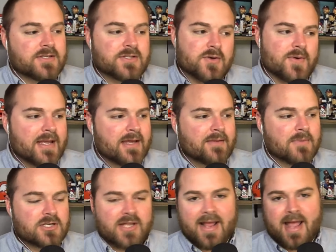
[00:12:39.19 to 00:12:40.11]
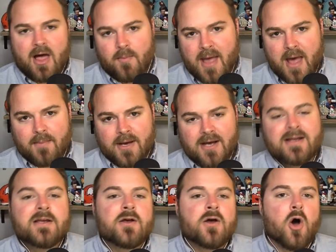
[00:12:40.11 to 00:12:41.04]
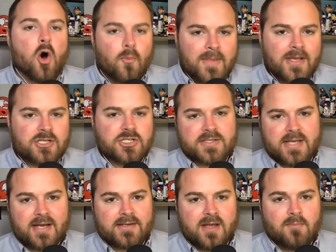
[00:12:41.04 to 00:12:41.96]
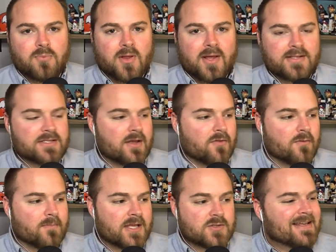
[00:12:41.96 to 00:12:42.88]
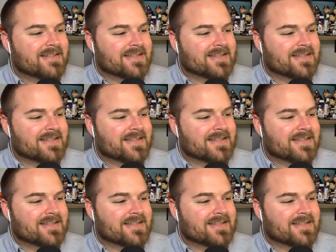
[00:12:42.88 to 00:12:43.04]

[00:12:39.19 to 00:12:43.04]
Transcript: So again, much like Alabama, Ole Miss just got done playing Southern Miss.